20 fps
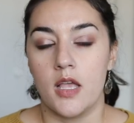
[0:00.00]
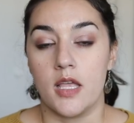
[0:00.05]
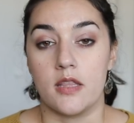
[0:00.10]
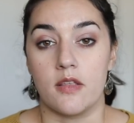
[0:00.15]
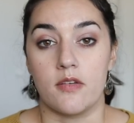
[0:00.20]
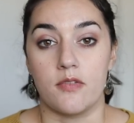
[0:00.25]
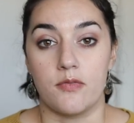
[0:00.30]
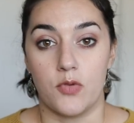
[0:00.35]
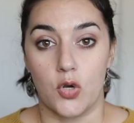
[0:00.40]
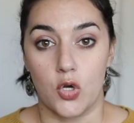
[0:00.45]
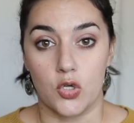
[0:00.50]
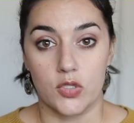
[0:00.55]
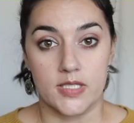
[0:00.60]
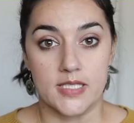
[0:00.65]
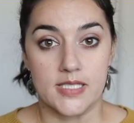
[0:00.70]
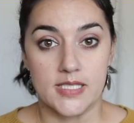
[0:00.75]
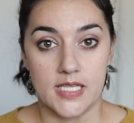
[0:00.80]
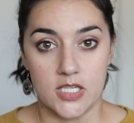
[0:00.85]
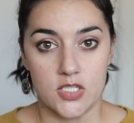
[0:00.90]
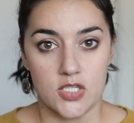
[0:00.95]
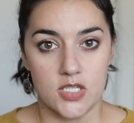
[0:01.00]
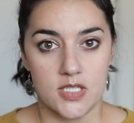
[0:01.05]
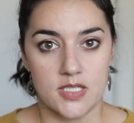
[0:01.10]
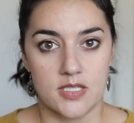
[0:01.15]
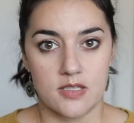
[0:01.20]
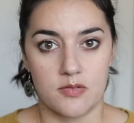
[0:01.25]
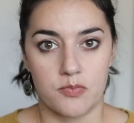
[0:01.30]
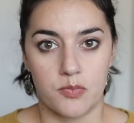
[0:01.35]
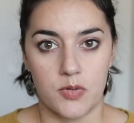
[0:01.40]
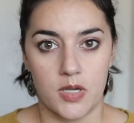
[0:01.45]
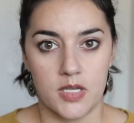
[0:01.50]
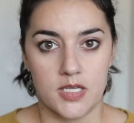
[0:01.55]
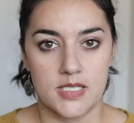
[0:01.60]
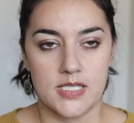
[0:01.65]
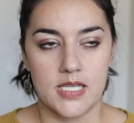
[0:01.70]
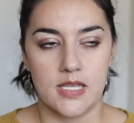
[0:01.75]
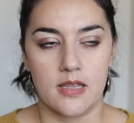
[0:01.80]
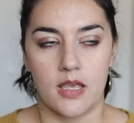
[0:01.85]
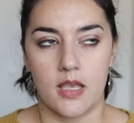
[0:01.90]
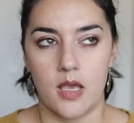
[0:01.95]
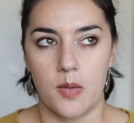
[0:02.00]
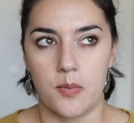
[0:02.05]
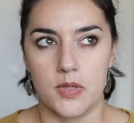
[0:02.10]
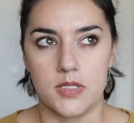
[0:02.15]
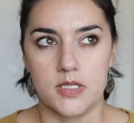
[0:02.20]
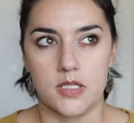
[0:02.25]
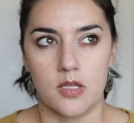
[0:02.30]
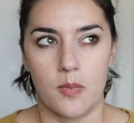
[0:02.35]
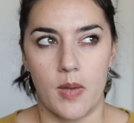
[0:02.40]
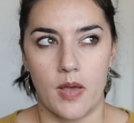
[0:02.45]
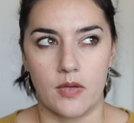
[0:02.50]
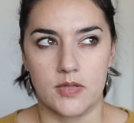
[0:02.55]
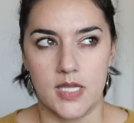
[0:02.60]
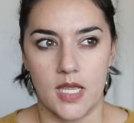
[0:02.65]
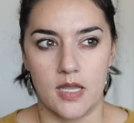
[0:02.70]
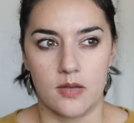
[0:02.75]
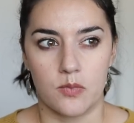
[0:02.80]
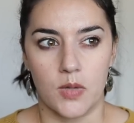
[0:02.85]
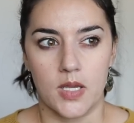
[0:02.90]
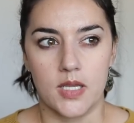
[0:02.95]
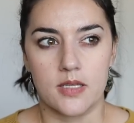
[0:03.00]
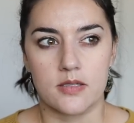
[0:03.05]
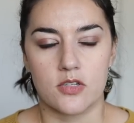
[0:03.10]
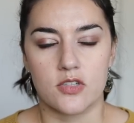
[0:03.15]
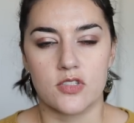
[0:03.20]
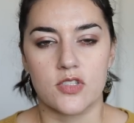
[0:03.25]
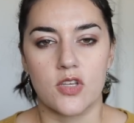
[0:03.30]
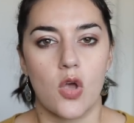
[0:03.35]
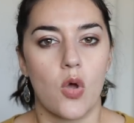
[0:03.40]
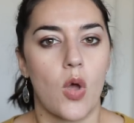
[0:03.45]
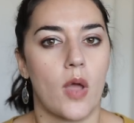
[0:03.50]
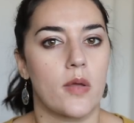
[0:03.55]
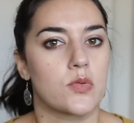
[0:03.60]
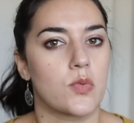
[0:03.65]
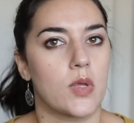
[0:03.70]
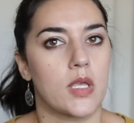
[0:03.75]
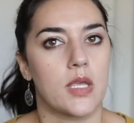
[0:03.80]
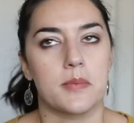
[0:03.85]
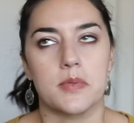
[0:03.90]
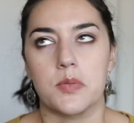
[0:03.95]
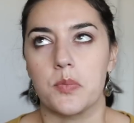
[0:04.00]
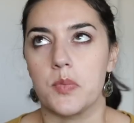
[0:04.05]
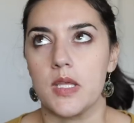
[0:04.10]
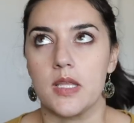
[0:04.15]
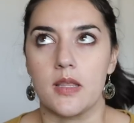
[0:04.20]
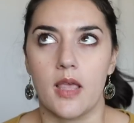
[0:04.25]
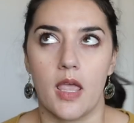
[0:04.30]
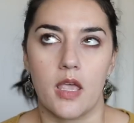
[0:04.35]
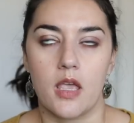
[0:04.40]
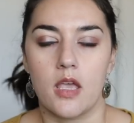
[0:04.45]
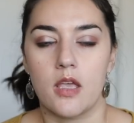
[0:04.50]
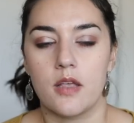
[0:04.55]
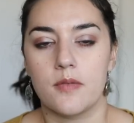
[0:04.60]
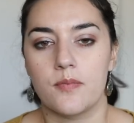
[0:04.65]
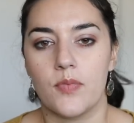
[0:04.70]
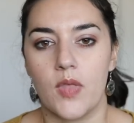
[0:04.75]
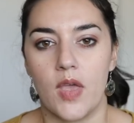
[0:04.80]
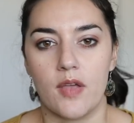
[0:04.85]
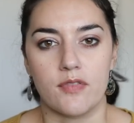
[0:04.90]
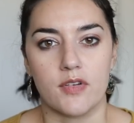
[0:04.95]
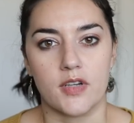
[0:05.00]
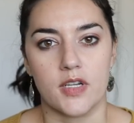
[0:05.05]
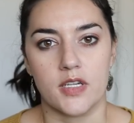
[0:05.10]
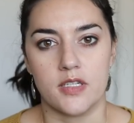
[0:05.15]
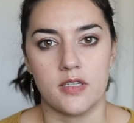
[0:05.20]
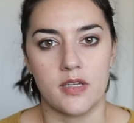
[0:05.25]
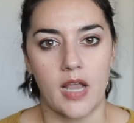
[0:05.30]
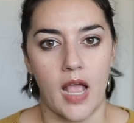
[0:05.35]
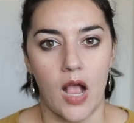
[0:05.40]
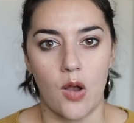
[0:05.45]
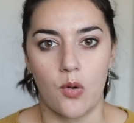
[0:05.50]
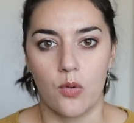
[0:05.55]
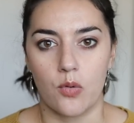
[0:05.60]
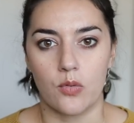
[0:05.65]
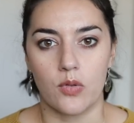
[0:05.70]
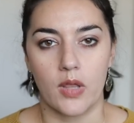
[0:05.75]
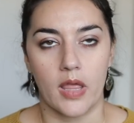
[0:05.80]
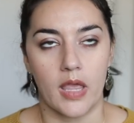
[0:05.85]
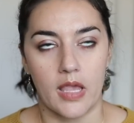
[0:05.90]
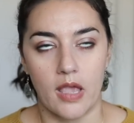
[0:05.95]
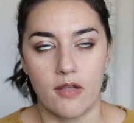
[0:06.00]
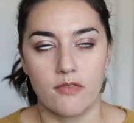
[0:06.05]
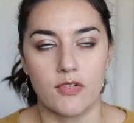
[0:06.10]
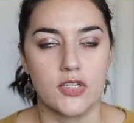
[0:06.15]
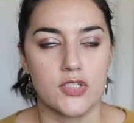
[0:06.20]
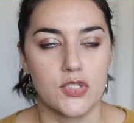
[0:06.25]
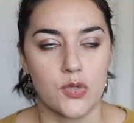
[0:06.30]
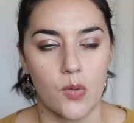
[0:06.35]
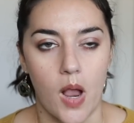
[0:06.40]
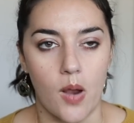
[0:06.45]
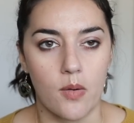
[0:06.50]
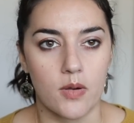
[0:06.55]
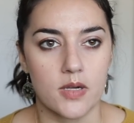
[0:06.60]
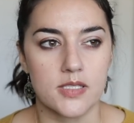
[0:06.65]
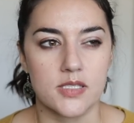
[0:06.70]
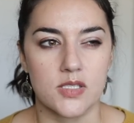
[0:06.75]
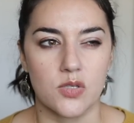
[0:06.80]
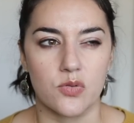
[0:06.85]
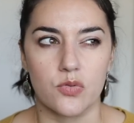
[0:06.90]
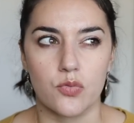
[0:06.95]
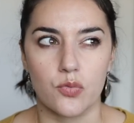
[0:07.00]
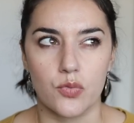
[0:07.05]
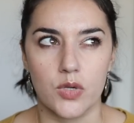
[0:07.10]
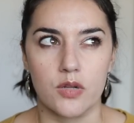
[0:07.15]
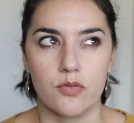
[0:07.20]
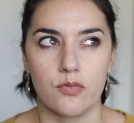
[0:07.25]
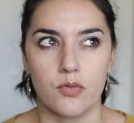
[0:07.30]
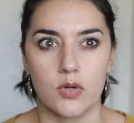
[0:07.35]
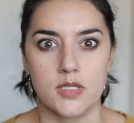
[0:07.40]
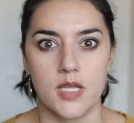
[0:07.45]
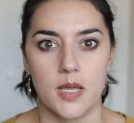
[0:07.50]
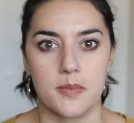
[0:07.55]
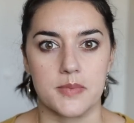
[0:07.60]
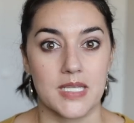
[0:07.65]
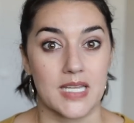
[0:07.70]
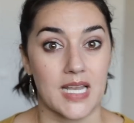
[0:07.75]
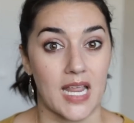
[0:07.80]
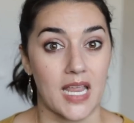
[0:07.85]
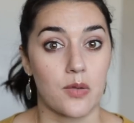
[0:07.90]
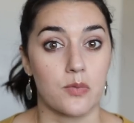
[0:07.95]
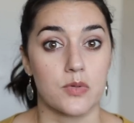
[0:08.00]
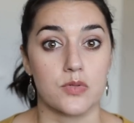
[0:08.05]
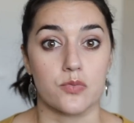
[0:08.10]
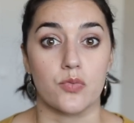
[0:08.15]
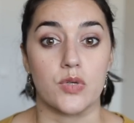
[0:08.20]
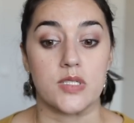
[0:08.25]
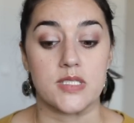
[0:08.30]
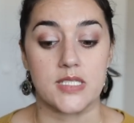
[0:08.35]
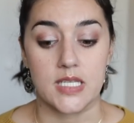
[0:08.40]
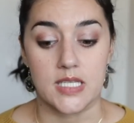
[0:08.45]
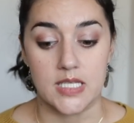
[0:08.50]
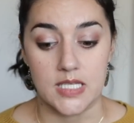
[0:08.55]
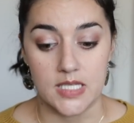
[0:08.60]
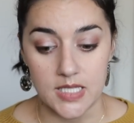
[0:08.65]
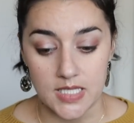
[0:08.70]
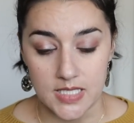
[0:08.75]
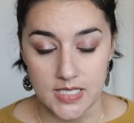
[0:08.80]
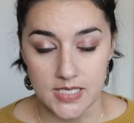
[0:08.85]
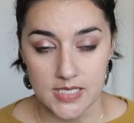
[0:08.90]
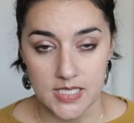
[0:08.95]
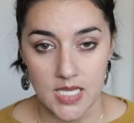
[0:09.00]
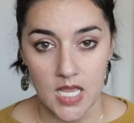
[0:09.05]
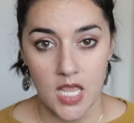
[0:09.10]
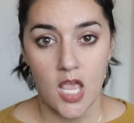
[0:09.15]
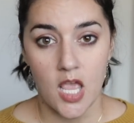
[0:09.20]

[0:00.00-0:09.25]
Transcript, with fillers: in the early stages of pregnancy, like up until about 10 weeks or so, I was waking up to pee like every hour, like every two hours. So three to four times a night. It was ridiculous.